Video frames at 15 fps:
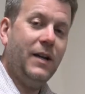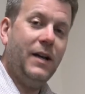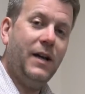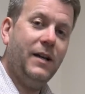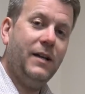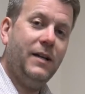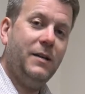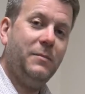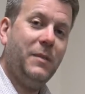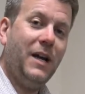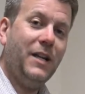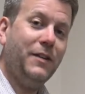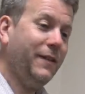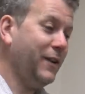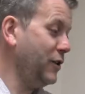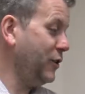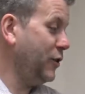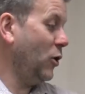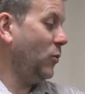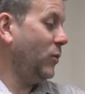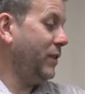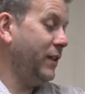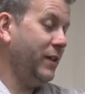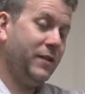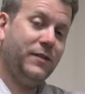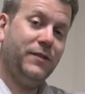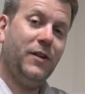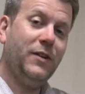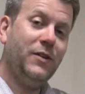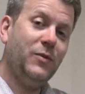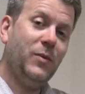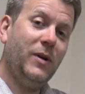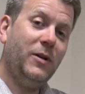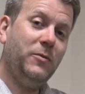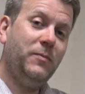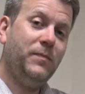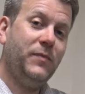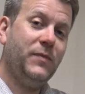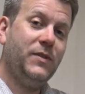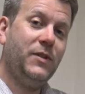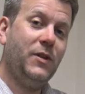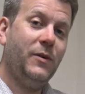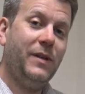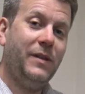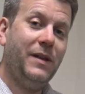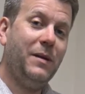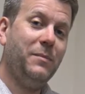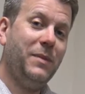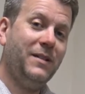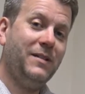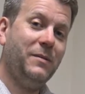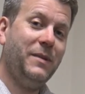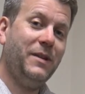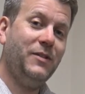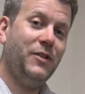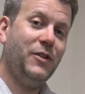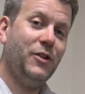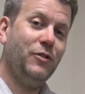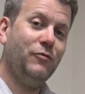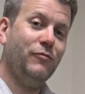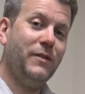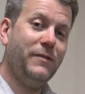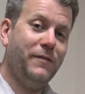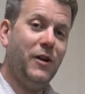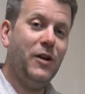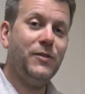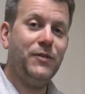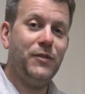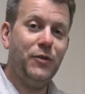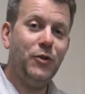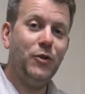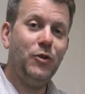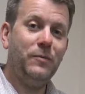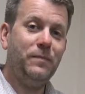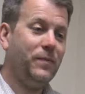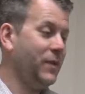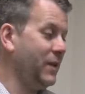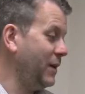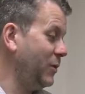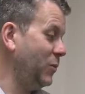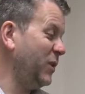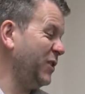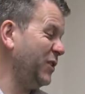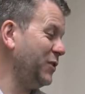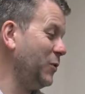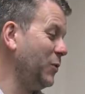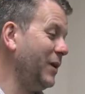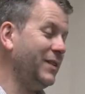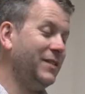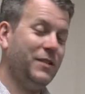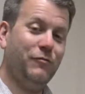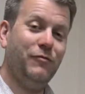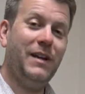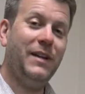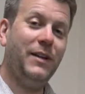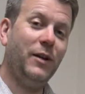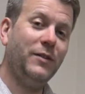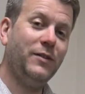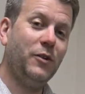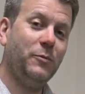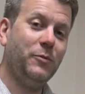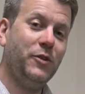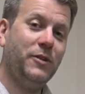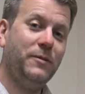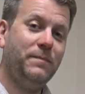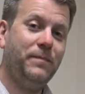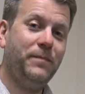and you've actually got one the other side as well, so that basically means you can reverse the door, which is always a really nice option.